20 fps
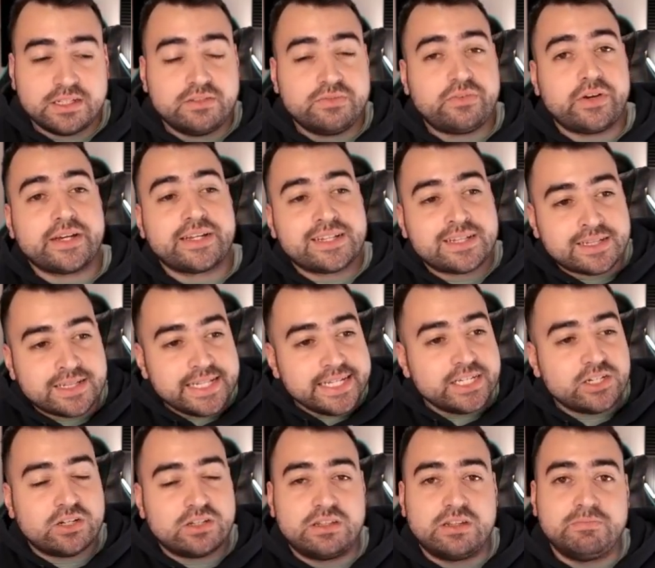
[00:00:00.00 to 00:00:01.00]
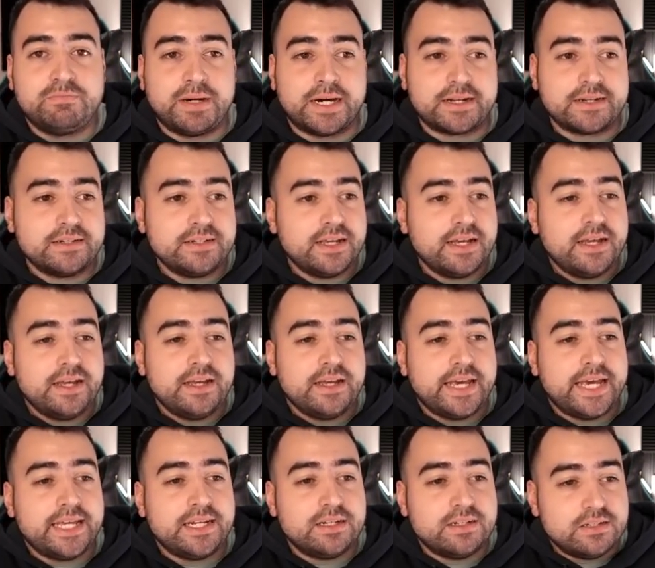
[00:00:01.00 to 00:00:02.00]
If I click on the button,
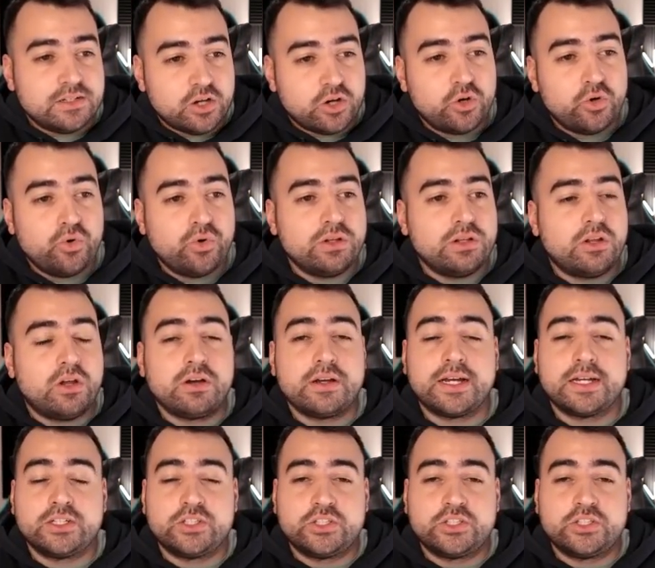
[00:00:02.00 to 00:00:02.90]
it no longer